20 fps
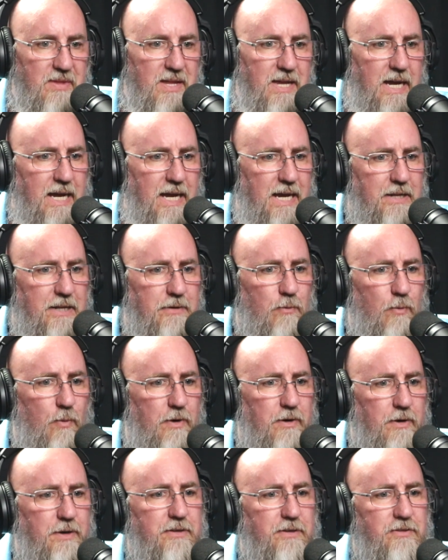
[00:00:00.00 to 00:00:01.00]
And
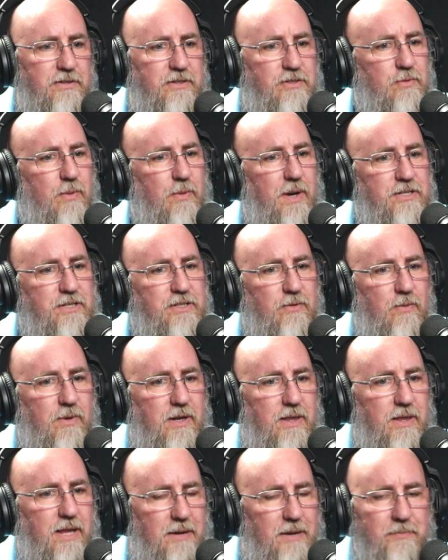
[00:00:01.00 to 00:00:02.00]
we're in a situation
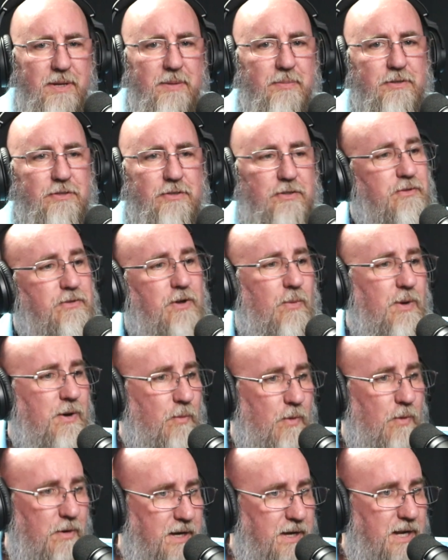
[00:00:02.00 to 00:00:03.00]
where a lot of people just don't want
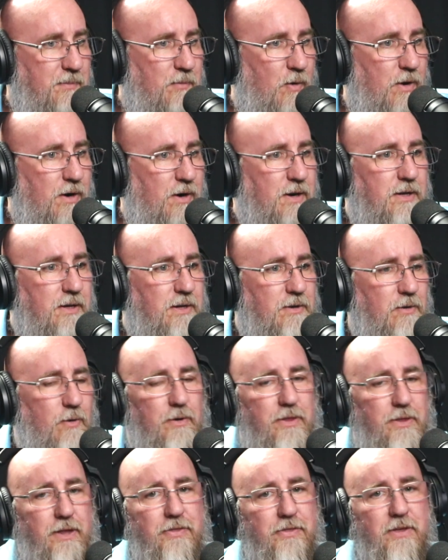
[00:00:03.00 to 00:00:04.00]
to work anymore,
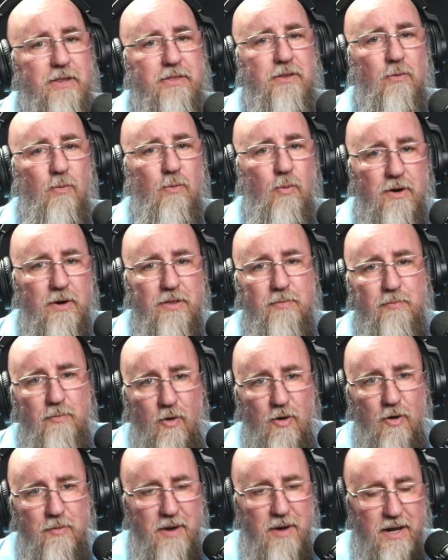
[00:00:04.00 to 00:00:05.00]
or they think they're worth
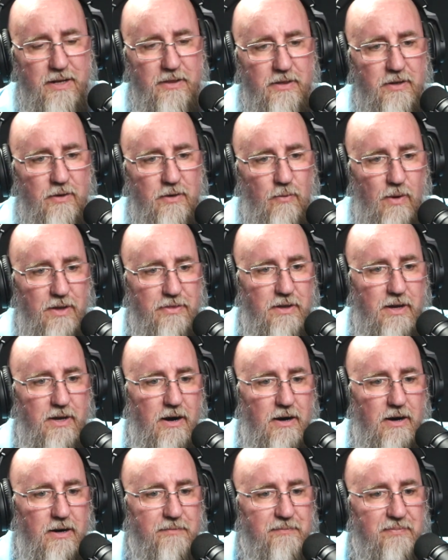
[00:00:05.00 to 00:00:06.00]
more money than what they
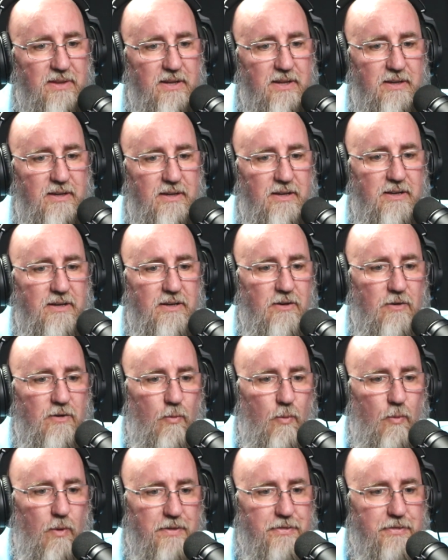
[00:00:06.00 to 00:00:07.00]
are.
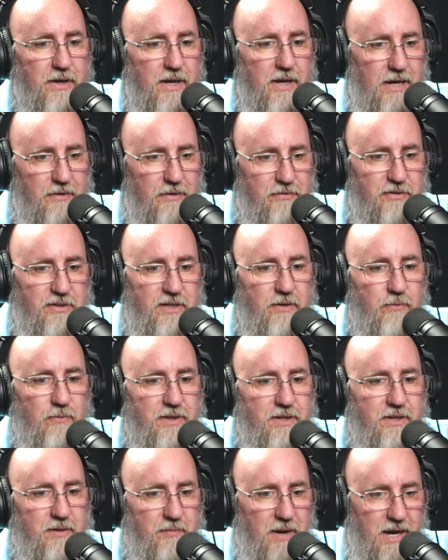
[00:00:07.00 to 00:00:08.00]
One thing I've seen
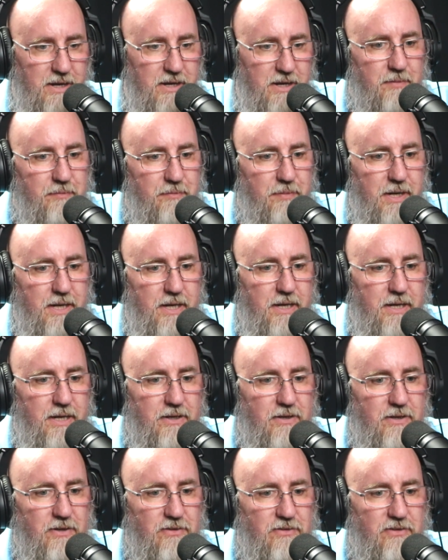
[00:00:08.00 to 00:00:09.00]
within my company
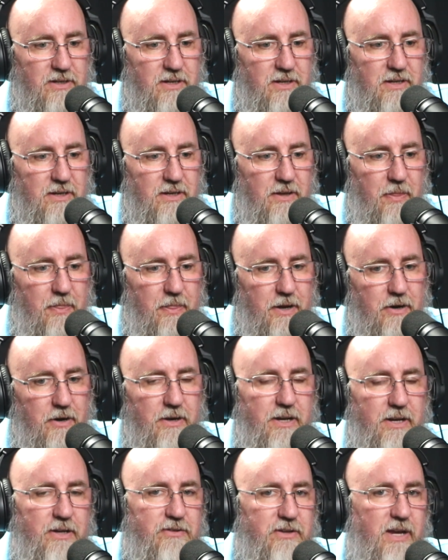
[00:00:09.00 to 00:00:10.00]
is
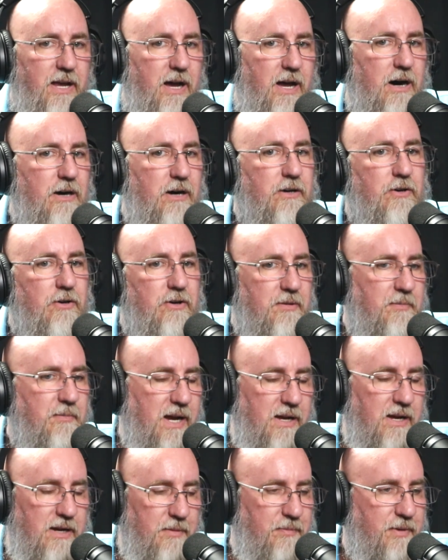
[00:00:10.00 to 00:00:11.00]
there is a hunger in
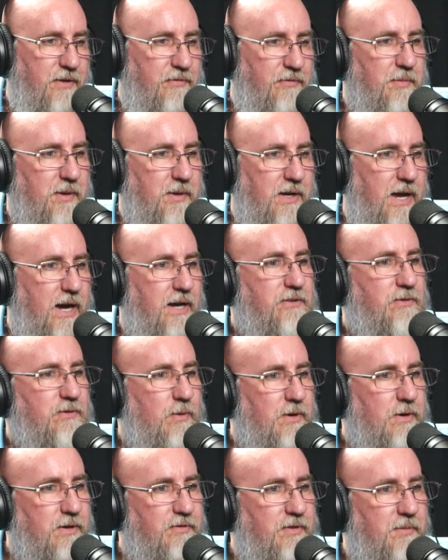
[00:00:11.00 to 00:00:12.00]
my company from the guys
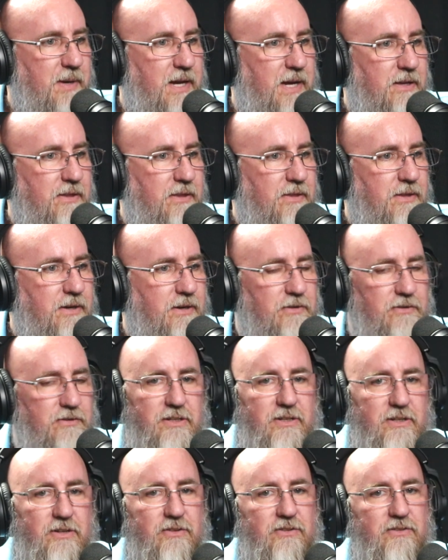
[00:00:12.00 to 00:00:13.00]
that work for me. There's
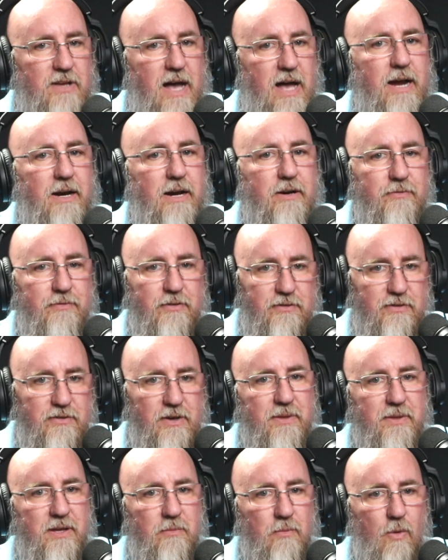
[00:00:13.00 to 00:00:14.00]
a desire for
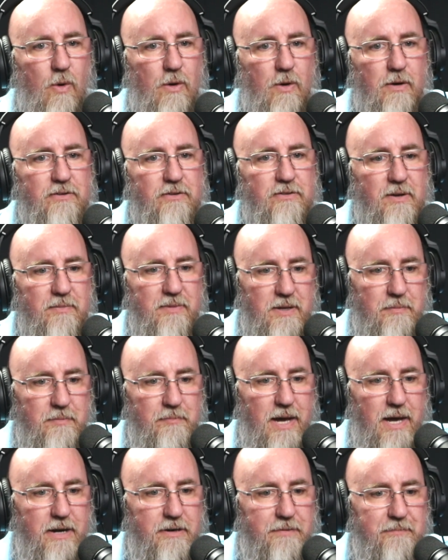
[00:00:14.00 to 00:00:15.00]
something more and something
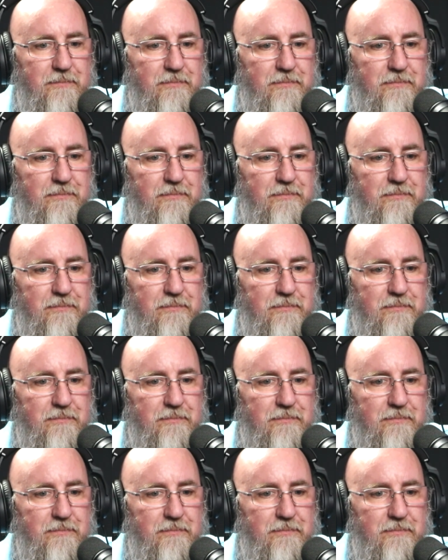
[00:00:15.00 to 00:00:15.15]
better.